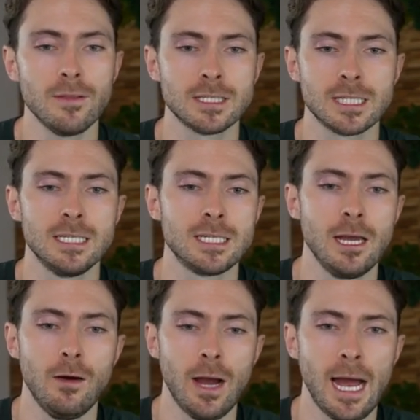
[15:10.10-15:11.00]
the
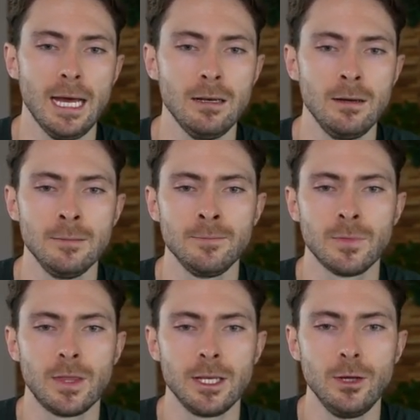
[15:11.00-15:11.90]
CCO hat,
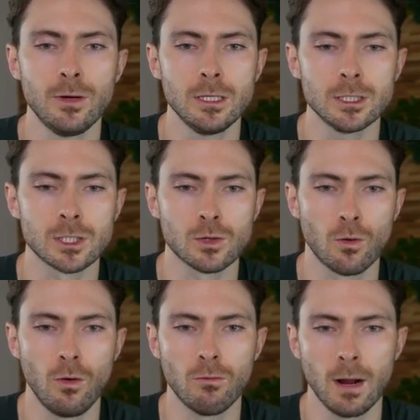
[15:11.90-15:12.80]
then you can just
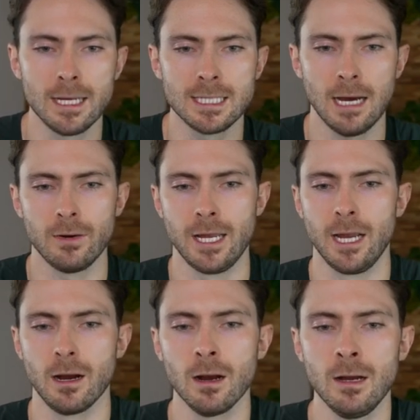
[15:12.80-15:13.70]
scroll right down
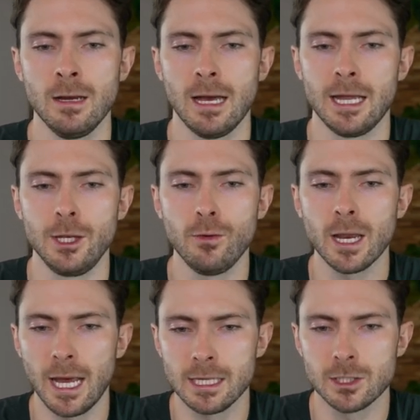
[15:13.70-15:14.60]
here and you
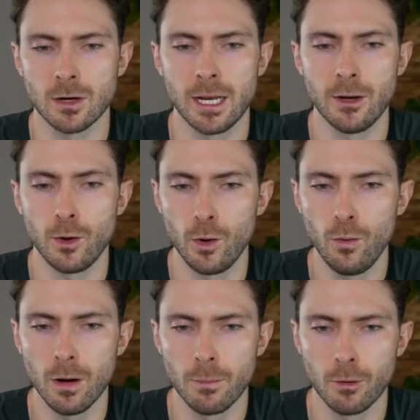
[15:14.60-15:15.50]
can enter in
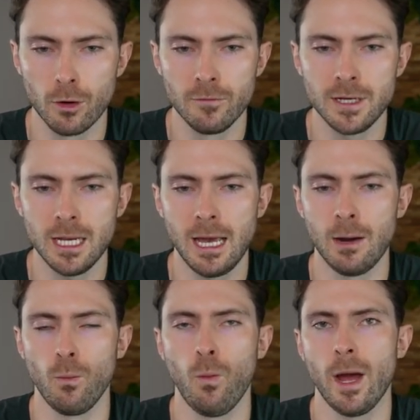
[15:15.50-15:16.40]
who approved it
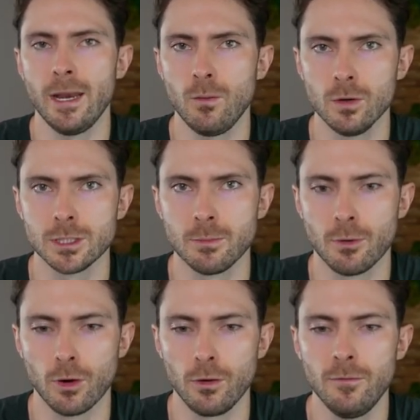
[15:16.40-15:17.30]
and when it was
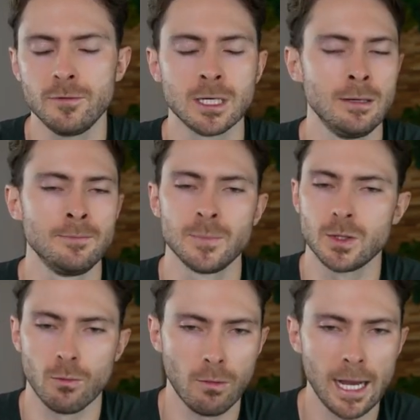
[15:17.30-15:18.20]
approved
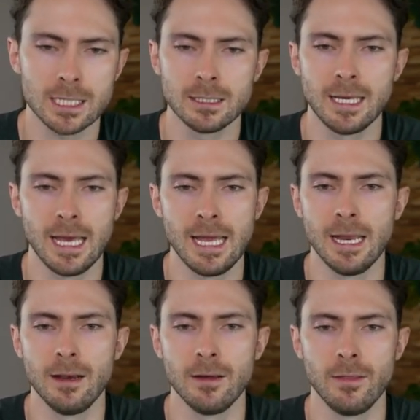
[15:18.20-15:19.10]
directly
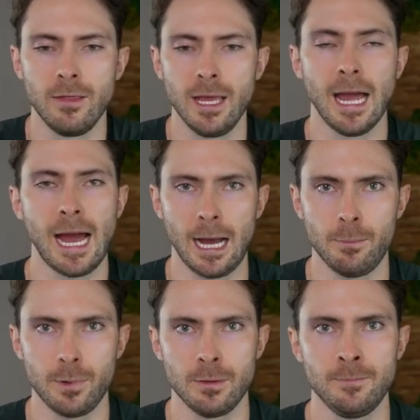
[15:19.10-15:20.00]
in the
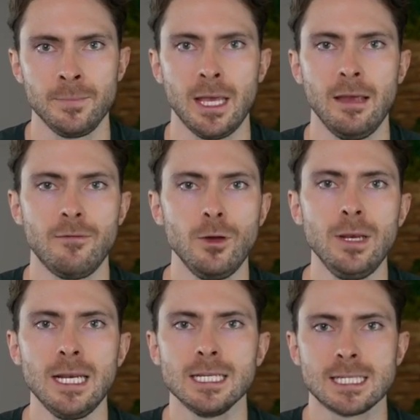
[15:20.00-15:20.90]
app. If you
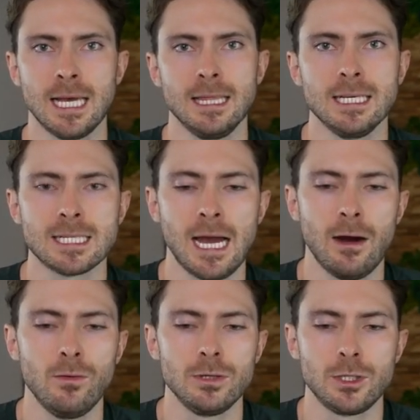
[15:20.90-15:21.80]
need to send this
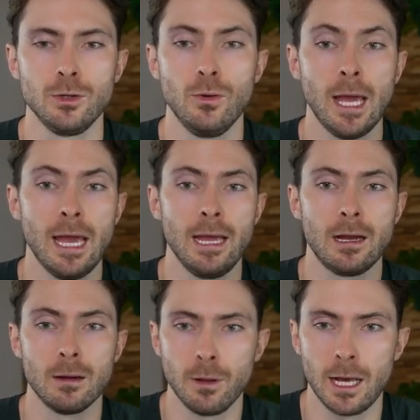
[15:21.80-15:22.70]
out to a
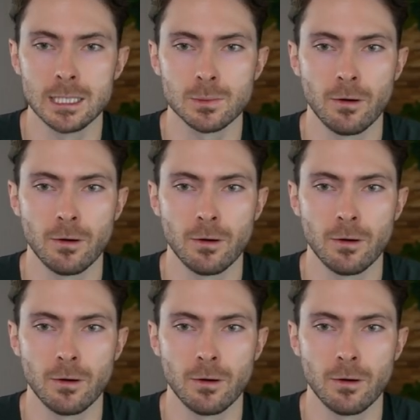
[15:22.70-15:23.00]
compliance